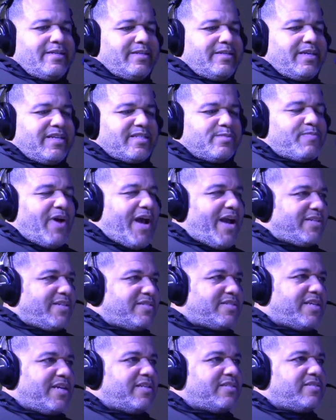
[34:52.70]
His
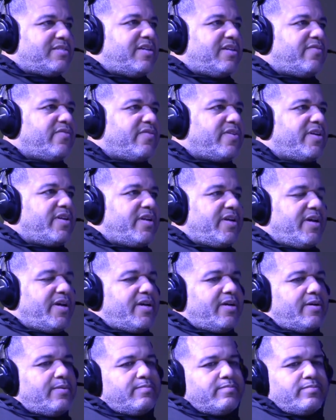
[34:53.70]
mindset is different.
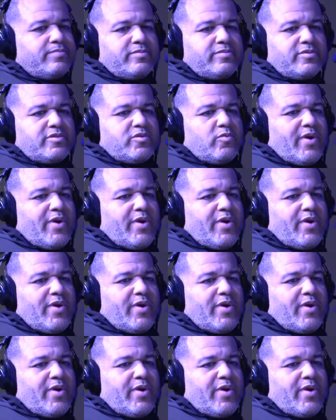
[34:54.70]
The